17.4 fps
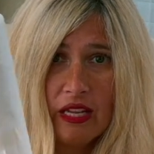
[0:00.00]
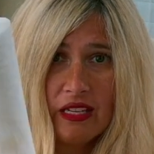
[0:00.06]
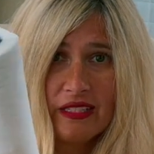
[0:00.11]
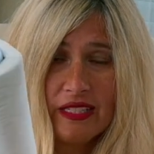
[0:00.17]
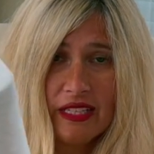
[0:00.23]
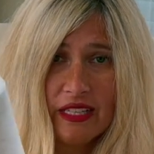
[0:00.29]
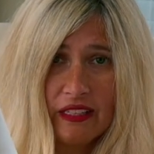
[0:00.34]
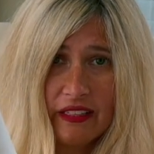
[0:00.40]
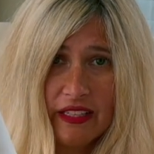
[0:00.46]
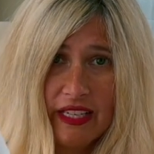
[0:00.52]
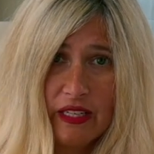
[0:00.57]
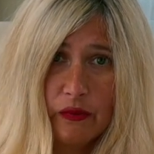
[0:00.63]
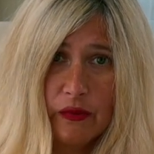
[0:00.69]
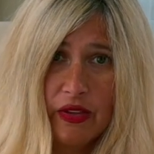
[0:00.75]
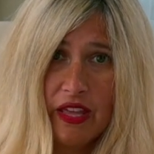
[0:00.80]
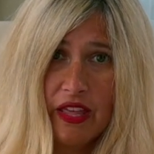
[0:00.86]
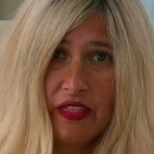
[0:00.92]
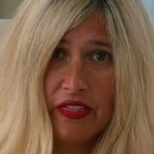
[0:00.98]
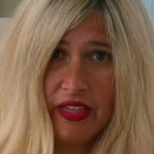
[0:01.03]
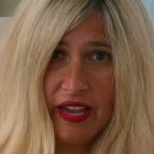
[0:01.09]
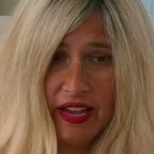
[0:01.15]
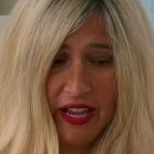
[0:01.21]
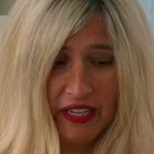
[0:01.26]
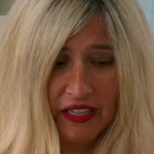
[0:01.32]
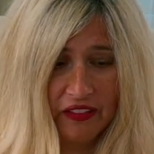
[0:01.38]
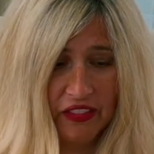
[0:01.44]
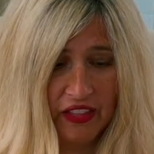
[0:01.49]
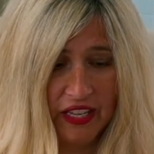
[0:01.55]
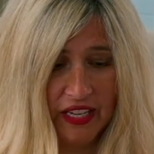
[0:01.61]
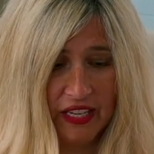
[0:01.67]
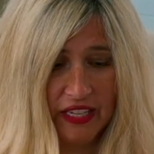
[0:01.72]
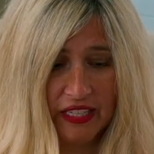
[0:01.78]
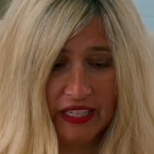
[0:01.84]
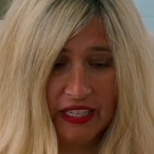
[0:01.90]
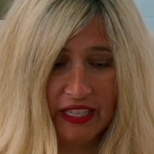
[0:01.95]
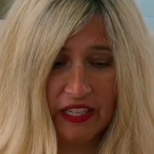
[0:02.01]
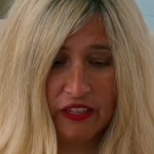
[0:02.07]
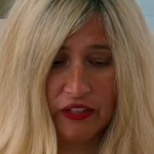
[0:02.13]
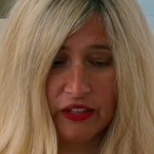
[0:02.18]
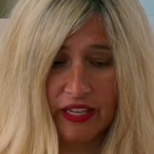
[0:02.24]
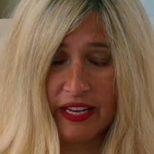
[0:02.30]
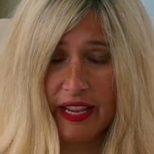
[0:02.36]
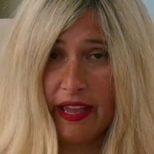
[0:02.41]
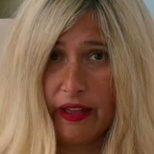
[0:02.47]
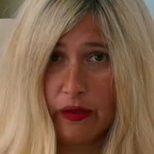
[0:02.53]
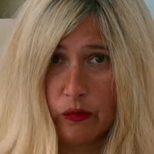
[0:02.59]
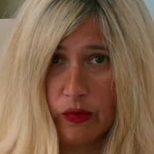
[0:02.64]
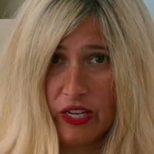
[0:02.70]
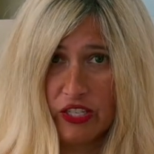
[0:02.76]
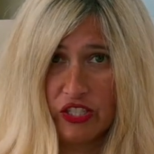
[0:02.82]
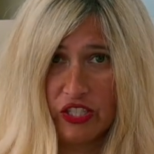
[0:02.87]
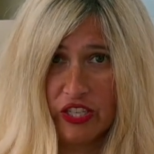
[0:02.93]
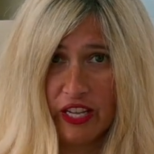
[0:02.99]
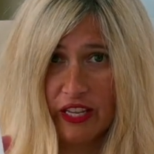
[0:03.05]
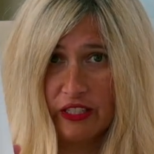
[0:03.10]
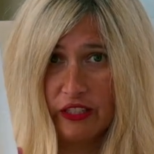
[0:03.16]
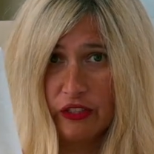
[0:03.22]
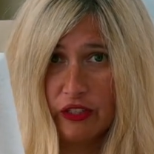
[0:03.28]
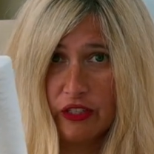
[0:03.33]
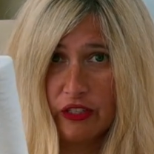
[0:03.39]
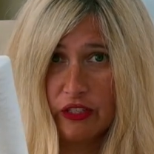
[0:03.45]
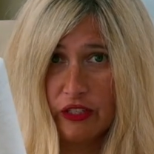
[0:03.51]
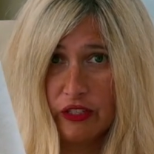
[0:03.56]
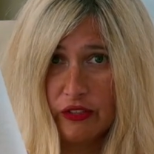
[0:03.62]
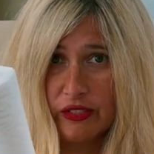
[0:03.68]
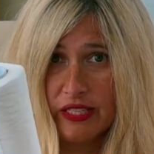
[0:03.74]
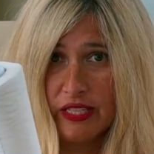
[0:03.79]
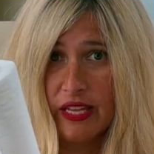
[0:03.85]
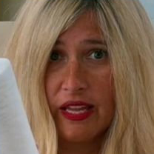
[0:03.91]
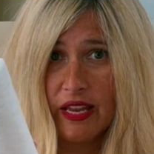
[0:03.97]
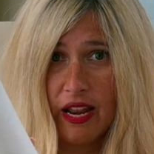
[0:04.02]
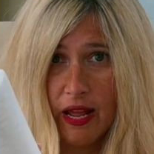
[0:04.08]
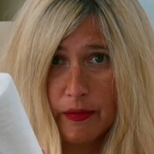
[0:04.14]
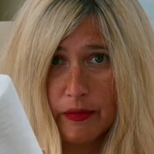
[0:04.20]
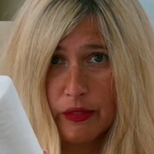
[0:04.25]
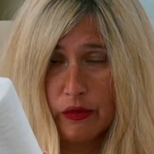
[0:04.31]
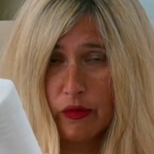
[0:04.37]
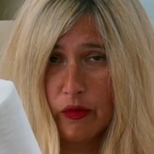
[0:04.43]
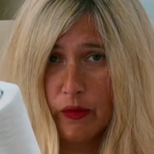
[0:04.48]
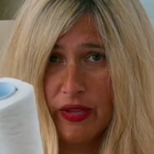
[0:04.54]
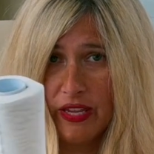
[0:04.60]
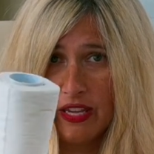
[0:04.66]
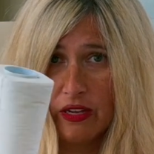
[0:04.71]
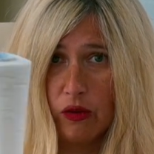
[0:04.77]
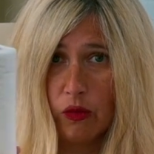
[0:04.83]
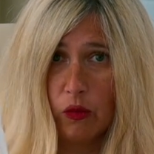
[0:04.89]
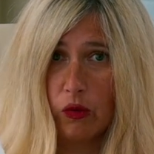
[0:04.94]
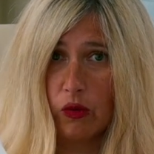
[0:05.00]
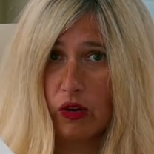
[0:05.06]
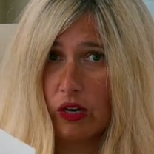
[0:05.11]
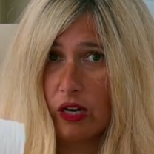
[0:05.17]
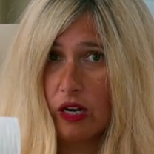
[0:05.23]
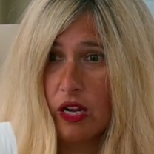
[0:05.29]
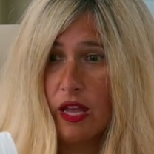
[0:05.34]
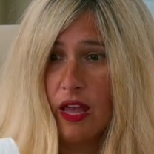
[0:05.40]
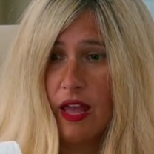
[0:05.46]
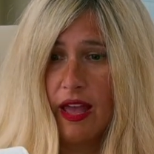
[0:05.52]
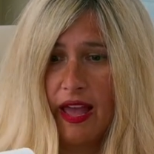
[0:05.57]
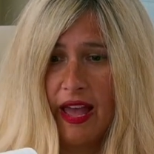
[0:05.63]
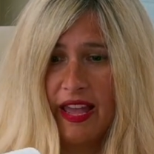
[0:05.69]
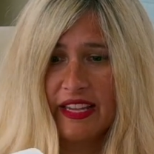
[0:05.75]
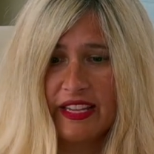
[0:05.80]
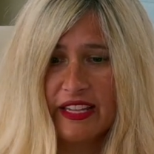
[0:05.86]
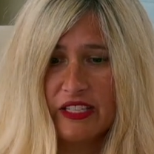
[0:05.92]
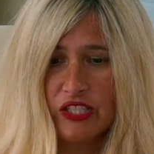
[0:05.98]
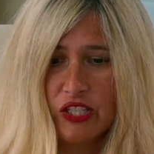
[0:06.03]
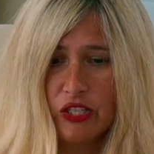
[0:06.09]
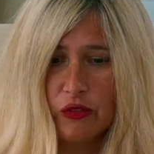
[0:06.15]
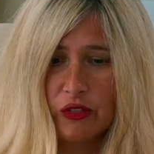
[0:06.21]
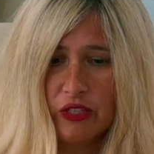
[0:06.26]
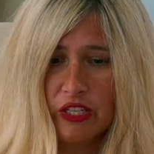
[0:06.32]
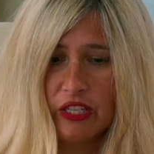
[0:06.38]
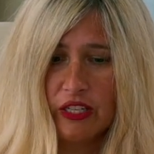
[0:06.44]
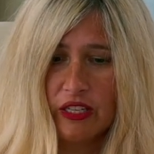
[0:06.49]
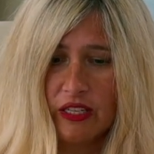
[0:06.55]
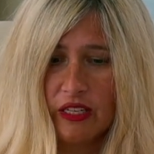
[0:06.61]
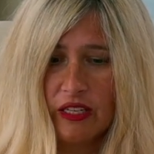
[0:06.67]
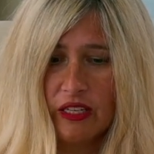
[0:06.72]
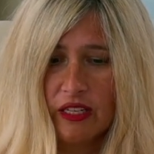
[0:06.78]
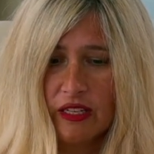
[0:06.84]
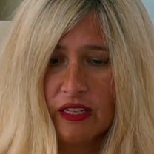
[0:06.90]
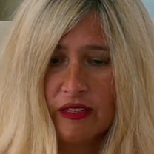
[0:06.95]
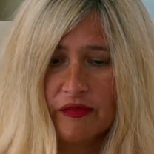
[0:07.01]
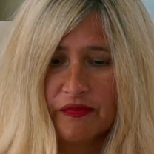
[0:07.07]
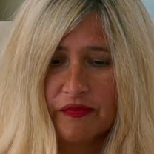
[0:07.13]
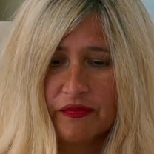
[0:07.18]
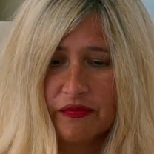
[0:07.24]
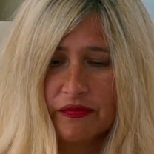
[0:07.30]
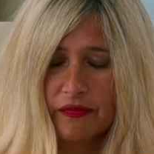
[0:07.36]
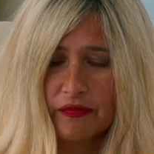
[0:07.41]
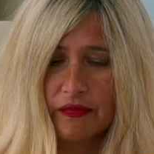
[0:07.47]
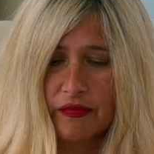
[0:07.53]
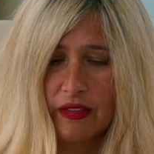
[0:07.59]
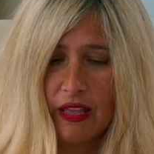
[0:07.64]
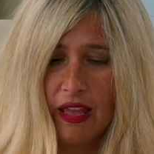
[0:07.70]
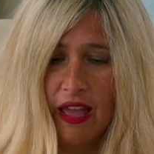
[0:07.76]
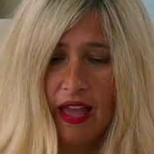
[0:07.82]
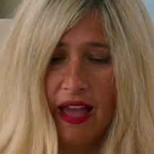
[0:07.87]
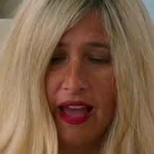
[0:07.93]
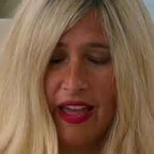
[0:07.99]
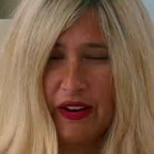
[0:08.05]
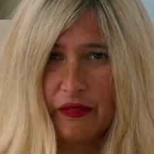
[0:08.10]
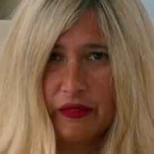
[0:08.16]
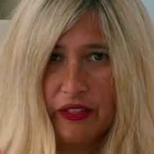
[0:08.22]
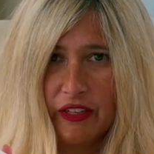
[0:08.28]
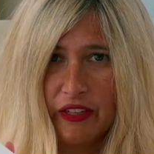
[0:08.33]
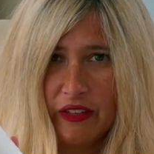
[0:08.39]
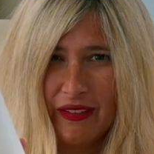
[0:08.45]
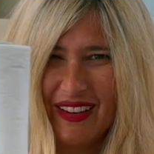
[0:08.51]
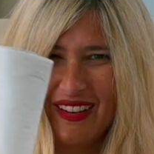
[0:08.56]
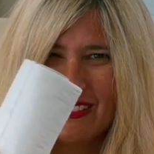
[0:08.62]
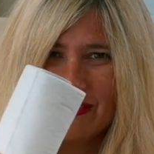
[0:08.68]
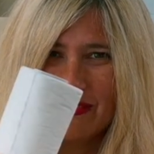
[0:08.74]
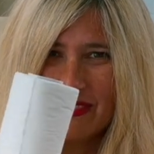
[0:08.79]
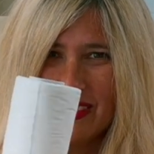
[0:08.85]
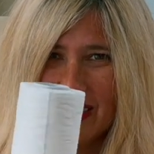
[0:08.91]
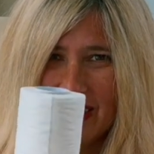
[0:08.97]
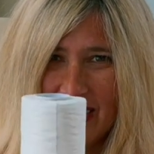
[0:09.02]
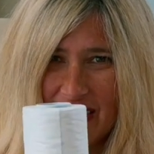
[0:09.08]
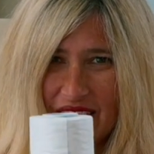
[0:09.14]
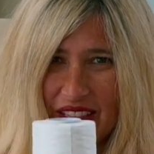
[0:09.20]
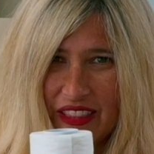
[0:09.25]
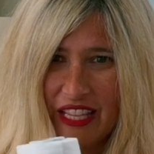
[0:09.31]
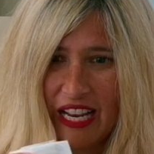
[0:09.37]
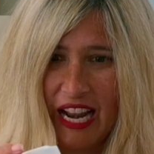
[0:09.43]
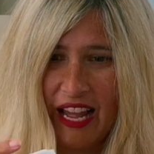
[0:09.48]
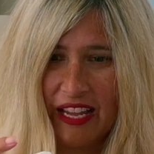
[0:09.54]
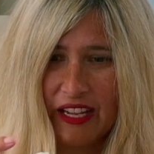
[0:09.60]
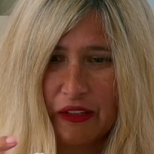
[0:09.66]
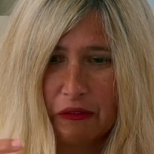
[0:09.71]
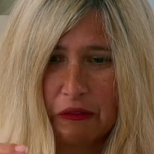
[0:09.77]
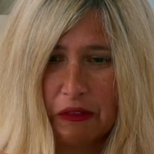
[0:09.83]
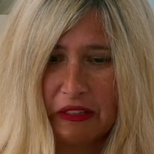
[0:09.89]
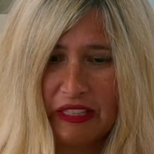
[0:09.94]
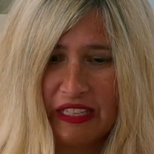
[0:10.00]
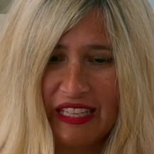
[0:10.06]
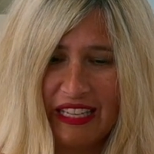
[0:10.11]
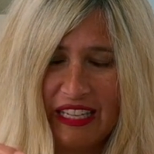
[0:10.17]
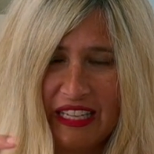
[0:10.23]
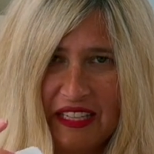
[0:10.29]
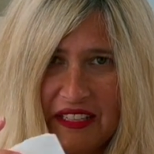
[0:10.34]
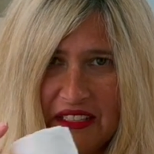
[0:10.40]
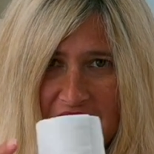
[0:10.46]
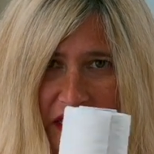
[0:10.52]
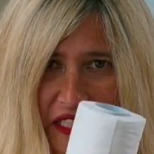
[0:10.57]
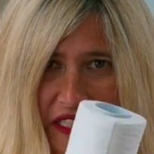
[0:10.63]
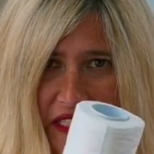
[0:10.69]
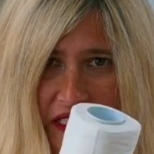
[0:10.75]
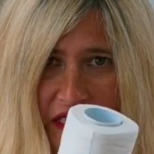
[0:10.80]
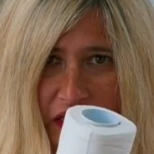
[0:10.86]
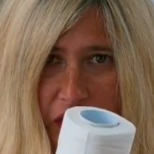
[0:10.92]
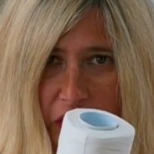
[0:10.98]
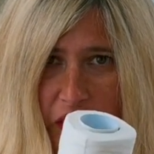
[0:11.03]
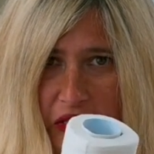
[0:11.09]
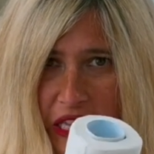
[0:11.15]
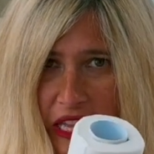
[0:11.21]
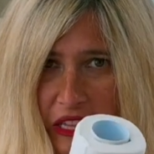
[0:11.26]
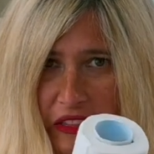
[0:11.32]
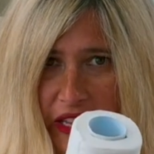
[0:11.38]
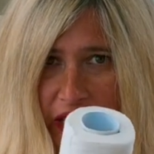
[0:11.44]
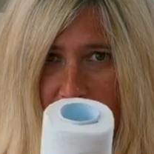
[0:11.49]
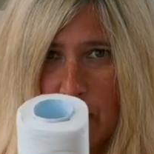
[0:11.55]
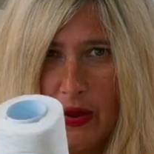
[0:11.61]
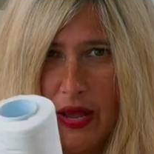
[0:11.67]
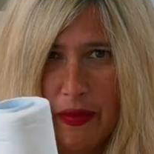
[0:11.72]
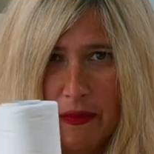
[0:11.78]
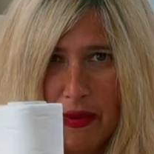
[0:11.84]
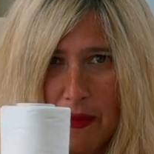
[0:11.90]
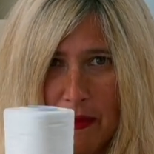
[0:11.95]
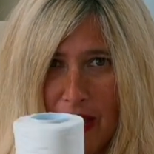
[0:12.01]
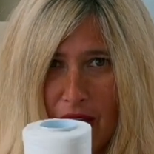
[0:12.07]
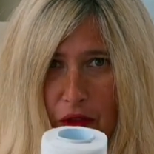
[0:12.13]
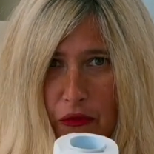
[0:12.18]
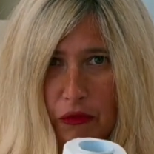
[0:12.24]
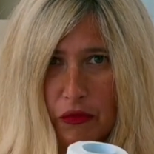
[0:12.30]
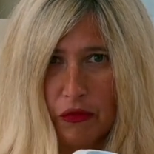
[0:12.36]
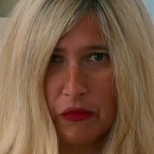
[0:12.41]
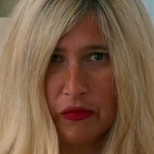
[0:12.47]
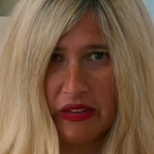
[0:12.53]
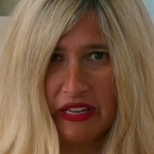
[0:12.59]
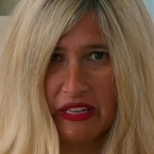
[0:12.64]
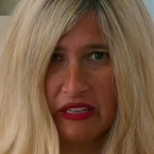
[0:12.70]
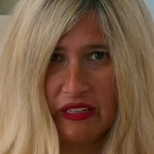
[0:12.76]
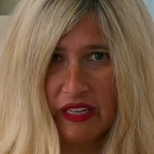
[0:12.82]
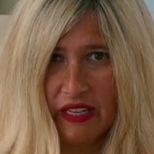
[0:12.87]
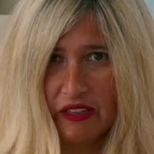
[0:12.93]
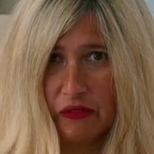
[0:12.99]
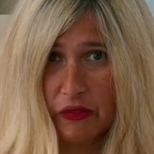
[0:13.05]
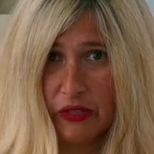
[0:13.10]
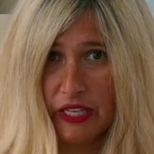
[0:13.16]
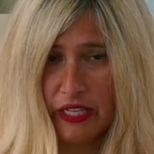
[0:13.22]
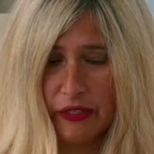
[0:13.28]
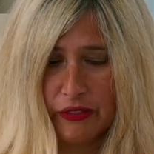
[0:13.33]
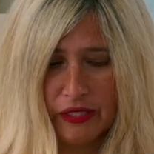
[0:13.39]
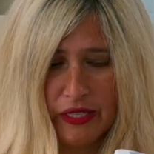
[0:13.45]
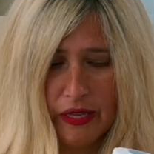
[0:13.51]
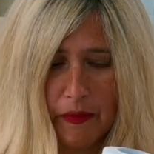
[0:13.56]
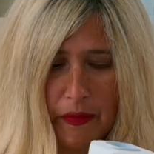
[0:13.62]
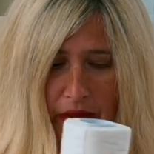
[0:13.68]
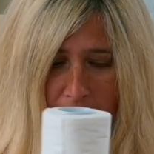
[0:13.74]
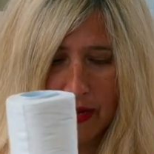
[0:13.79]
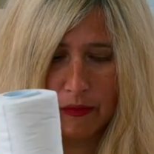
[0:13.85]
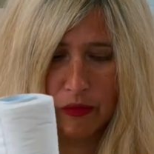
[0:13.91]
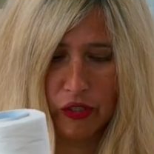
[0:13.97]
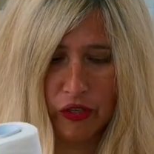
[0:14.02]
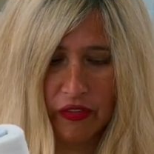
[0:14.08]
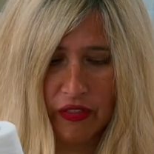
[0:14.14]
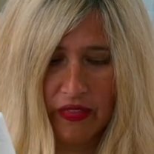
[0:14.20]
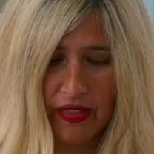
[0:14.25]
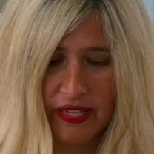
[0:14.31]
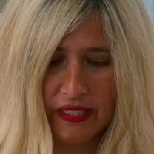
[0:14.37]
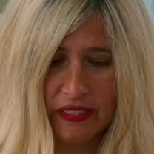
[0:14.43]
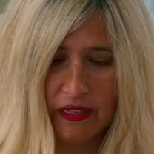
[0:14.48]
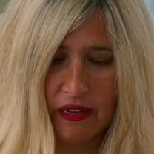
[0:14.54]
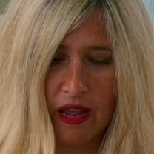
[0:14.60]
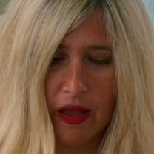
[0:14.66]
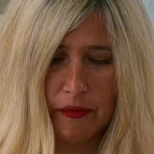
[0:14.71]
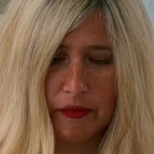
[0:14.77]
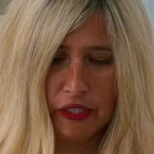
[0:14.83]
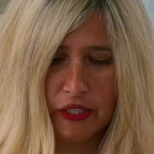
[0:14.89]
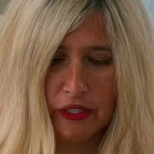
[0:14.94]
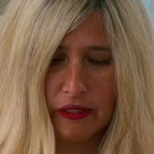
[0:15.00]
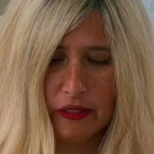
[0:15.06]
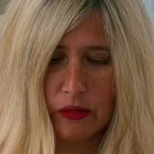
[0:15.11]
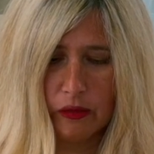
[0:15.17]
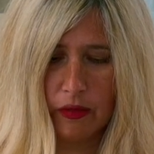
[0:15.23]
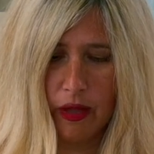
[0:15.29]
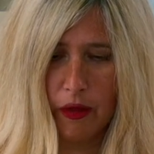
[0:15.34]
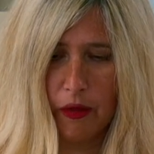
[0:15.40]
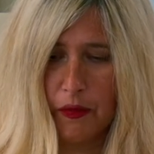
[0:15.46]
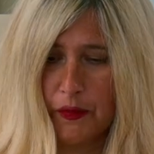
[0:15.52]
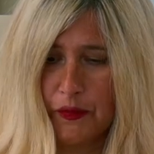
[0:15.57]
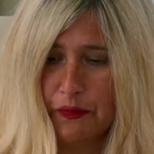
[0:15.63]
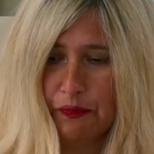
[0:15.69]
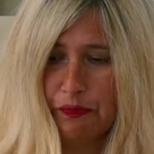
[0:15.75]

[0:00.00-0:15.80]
to clean with, that kind of thing. And again, you can hand wash it and you can use it up to a week, or I guess you could, I don't know. I don't think that I could really eat and like wipe my mouth with one and reuse it, but I'm sure that that's an option as well.